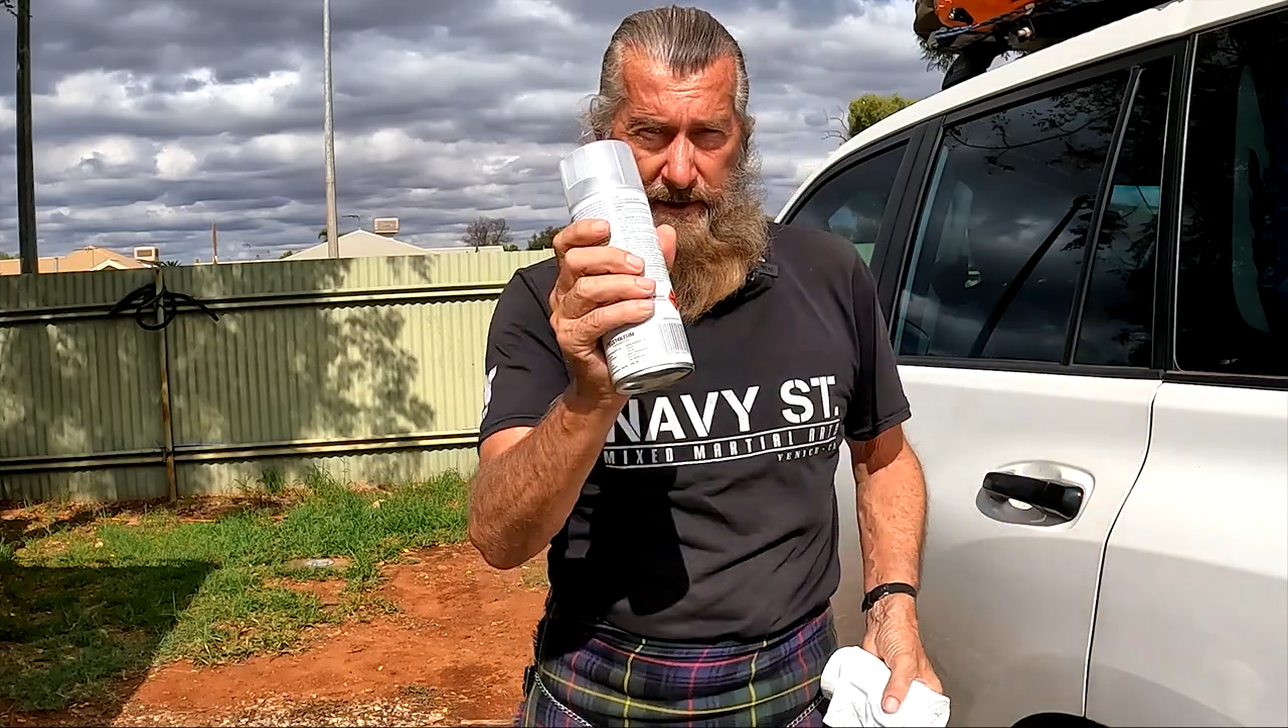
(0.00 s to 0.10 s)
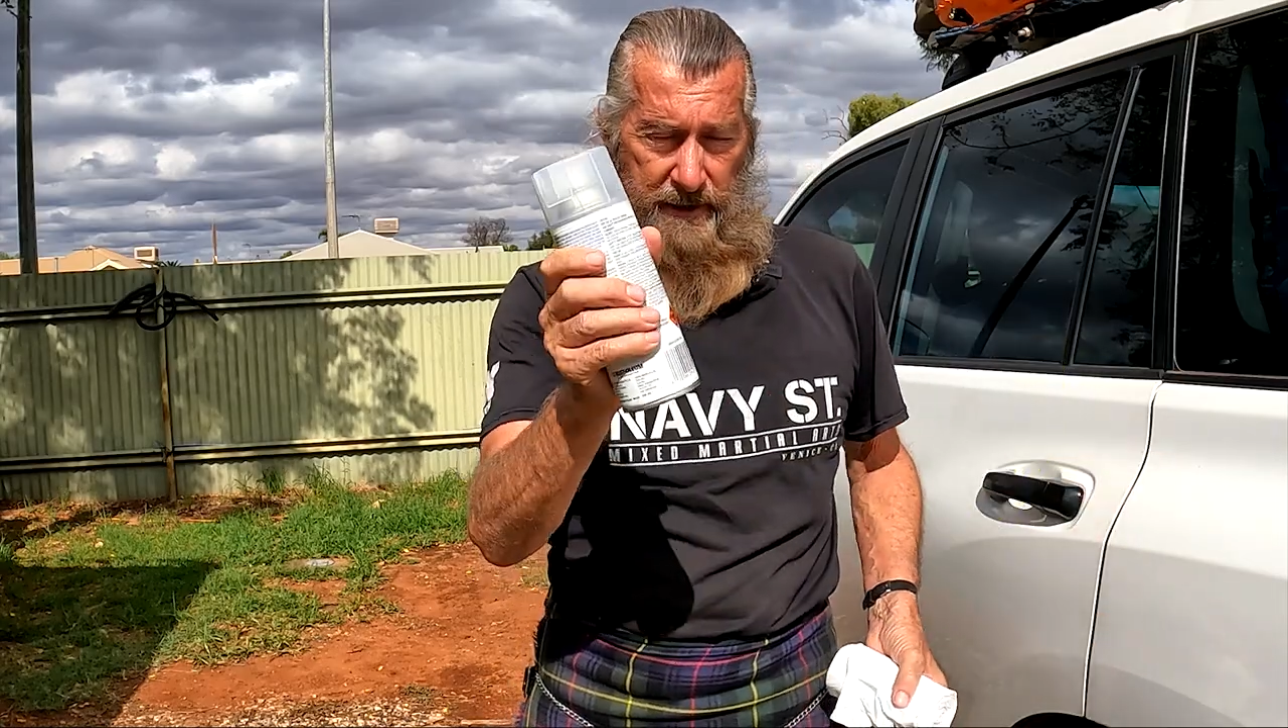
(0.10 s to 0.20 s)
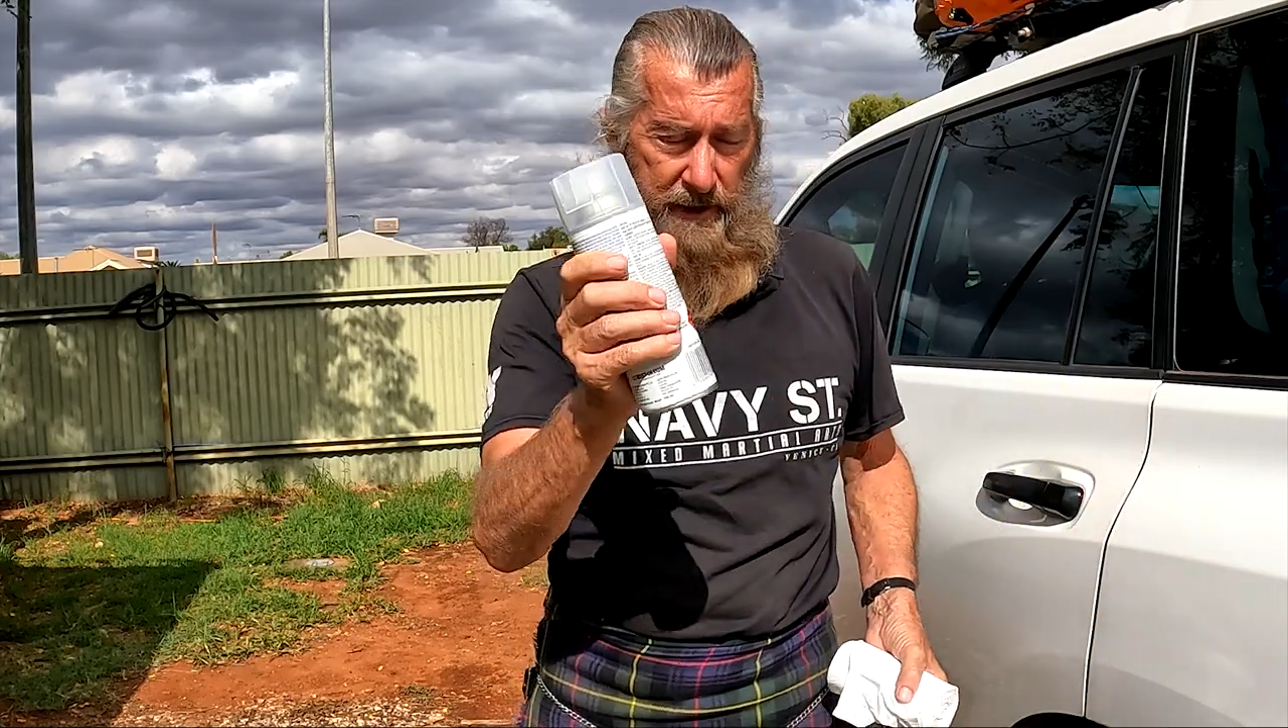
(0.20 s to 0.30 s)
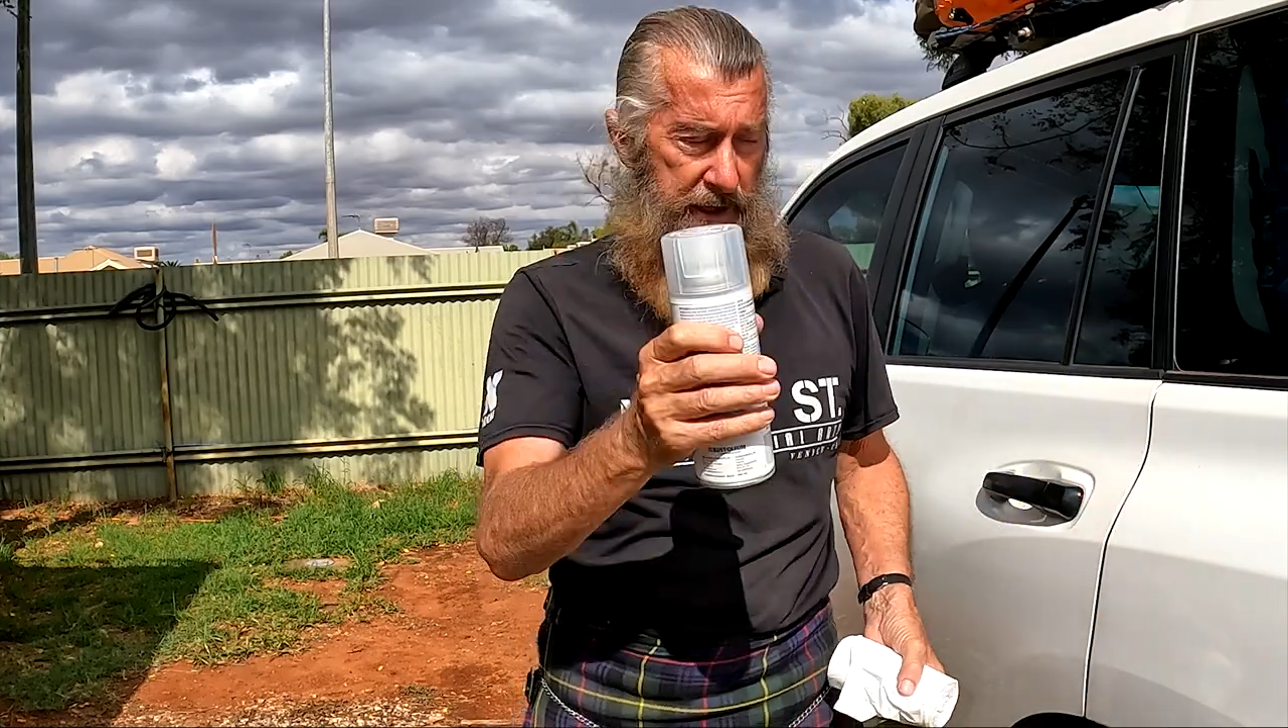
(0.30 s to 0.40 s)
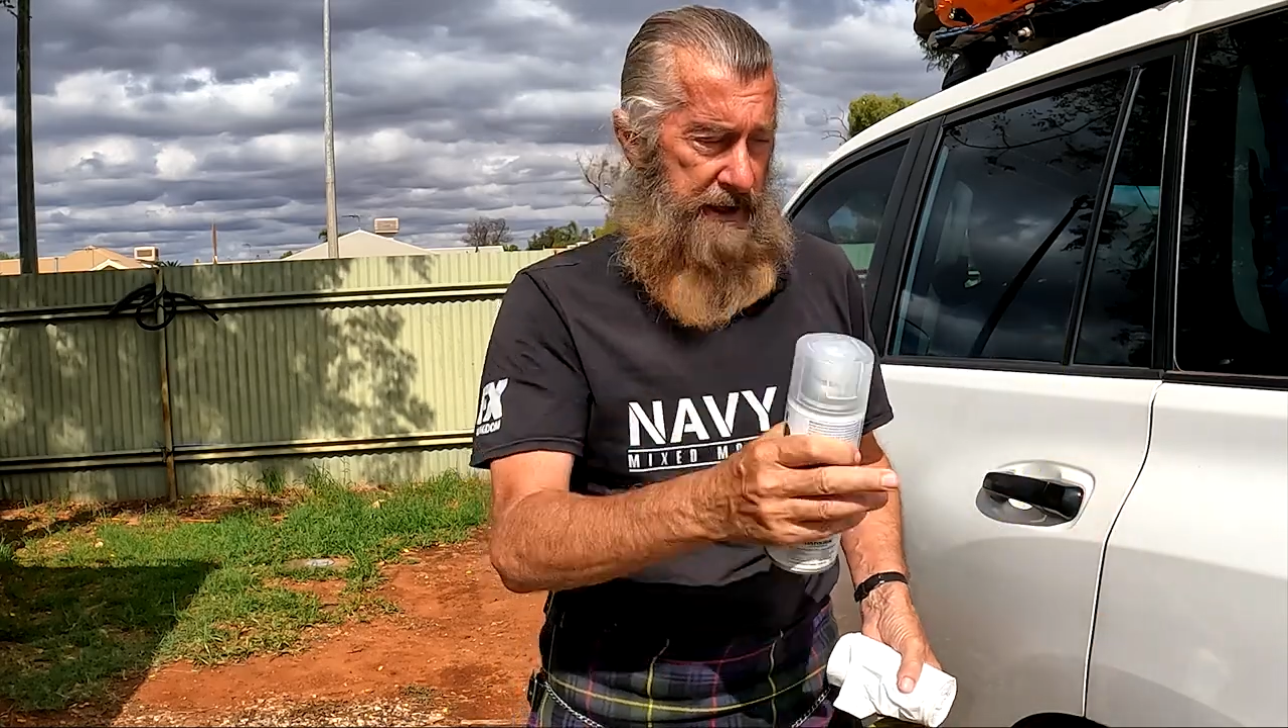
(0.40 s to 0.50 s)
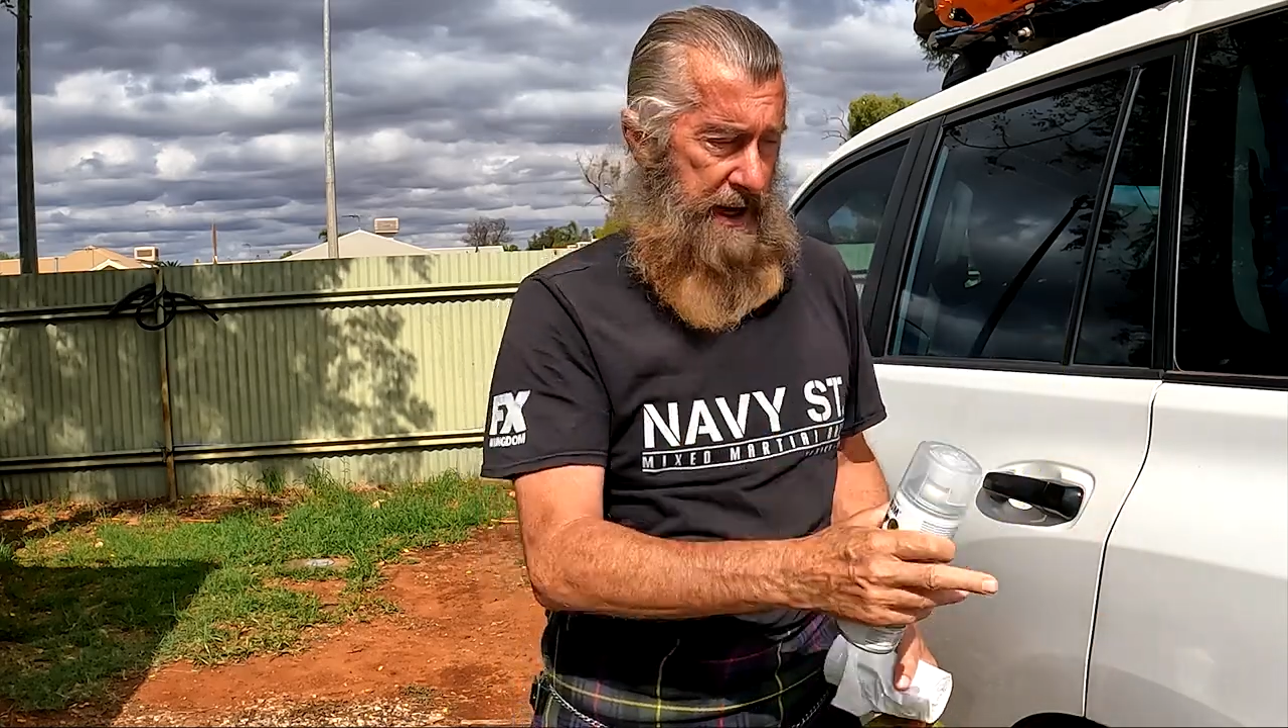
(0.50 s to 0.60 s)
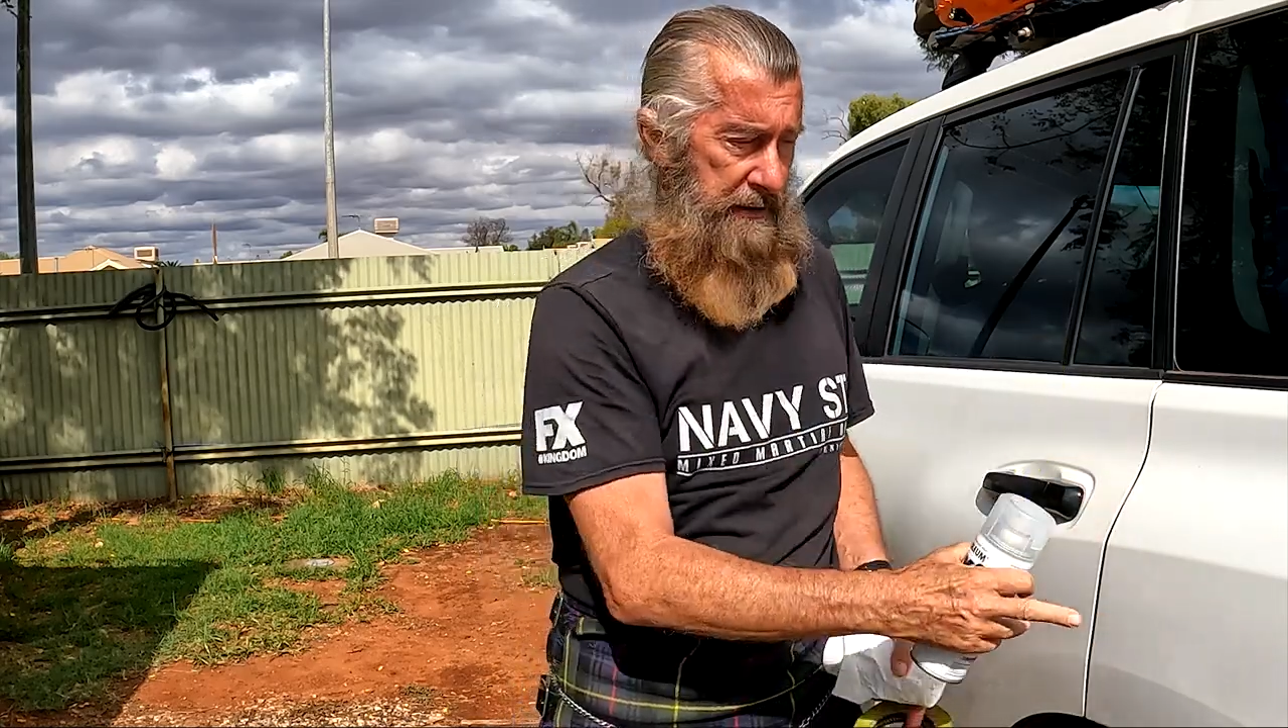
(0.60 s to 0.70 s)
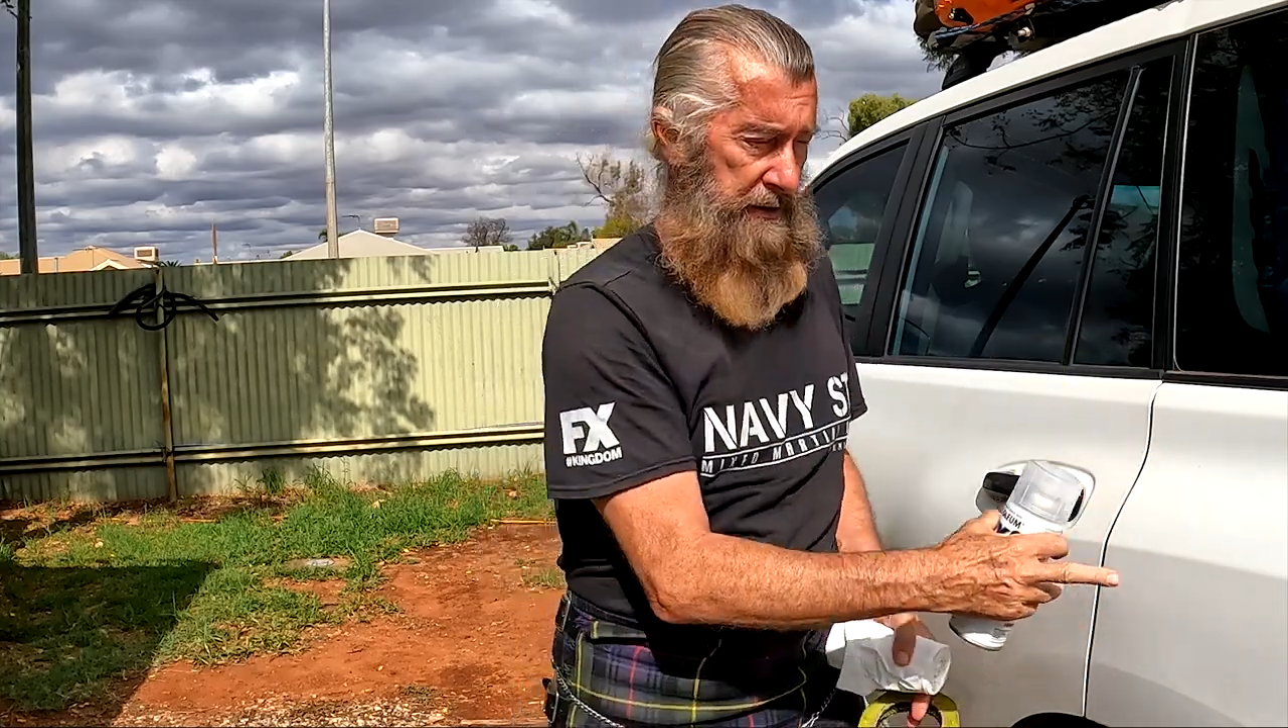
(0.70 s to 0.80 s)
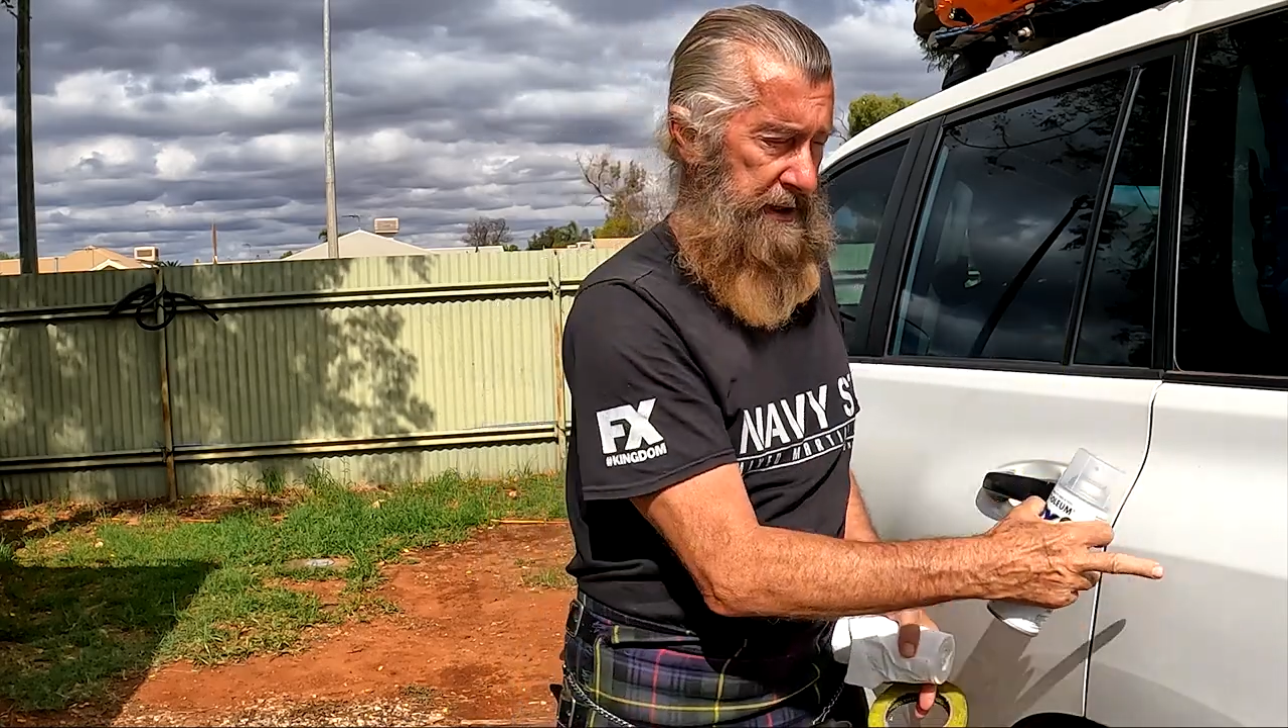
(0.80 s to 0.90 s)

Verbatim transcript: clear coat